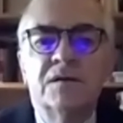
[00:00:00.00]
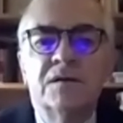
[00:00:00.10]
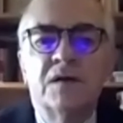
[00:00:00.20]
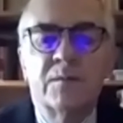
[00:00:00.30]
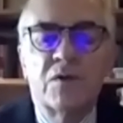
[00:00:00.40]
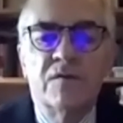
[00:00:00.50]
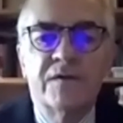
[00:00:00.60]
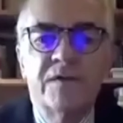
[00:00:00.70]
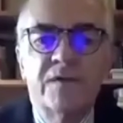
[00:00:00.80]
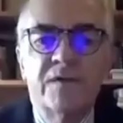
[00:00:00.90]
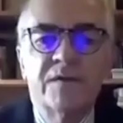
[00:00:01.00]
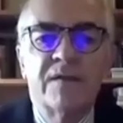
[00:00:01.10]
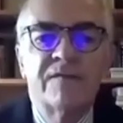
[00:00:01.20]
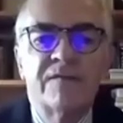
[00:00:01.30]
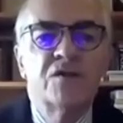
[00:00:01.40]
I'm confident that the
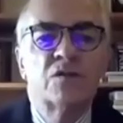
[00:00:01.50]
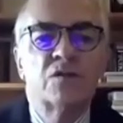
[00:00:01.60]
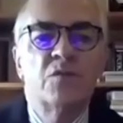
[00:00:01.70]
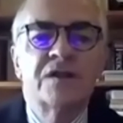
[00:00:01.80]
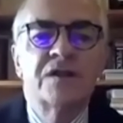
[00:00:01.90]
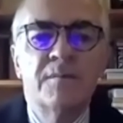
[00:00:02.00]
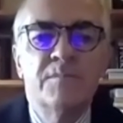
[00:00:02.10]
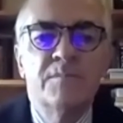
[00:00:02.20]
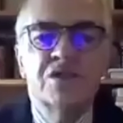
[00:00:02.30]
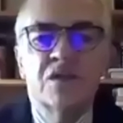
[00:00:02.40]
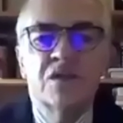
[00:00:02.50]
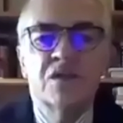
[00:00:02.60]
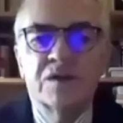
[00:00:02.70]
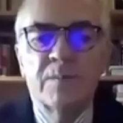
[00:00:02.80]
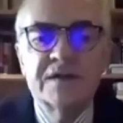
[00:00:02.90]
virtual mission
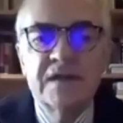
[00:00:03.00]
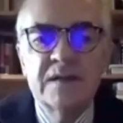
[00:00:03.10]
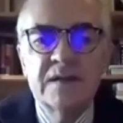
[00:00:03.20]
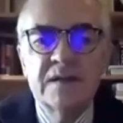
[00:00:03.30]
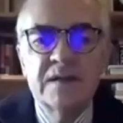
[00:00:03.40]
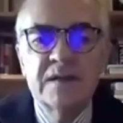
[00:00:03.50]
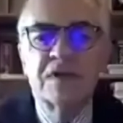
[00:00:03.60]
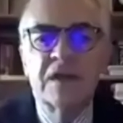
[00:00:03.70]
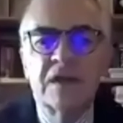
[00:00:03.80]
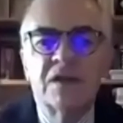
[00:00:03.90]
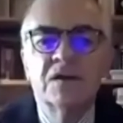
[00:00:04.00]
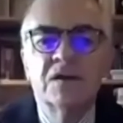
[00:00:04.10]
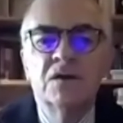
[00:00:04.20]
which my team has put together